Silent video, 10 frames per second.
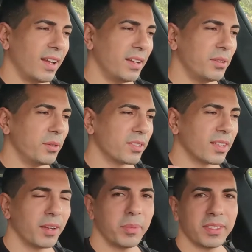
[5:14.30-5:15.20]
I knew it's
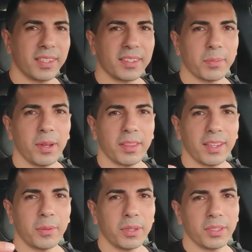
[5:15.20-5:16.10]
gonna be six months
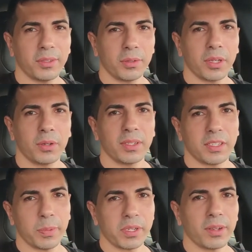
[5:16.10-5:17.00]
and I wanted to record
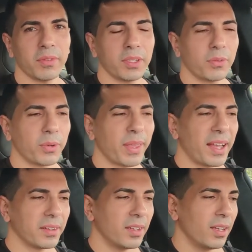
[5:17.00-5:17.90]
a special video for
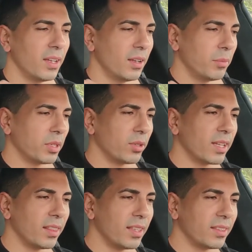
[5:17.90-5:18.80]
that. But to
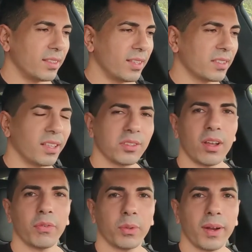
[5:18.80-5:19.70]
get the Tesla
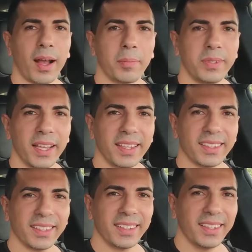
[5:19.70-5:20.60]
software
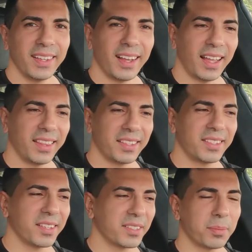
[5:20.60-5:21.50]
update at the
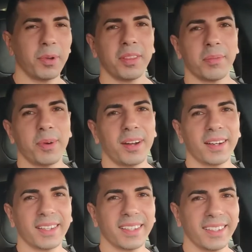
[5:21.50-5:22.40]
six month
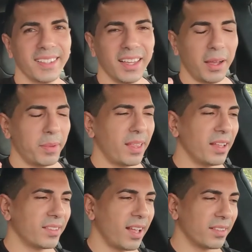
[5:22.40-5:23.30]
mark, I mean
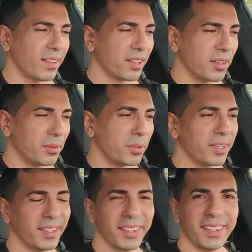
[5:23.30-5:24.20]
that's that's like a
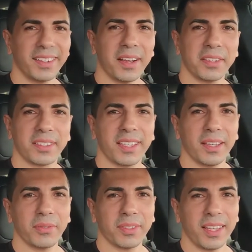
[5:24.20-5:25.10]
really nice
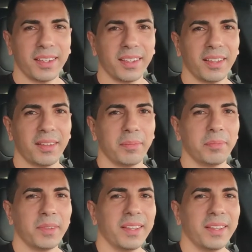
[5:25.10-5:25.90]
gift and a